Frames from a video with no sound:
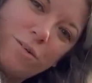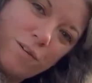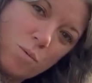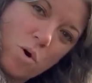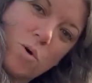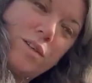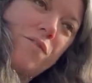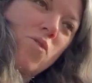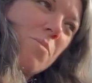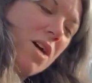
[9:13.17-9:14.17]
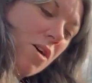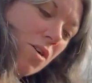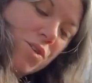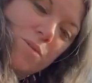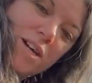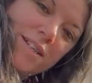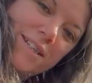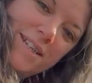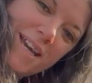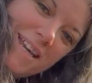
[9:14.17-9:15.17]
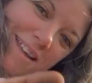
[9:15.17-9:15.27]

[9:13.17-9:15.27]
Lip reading: reward for all my hard work today.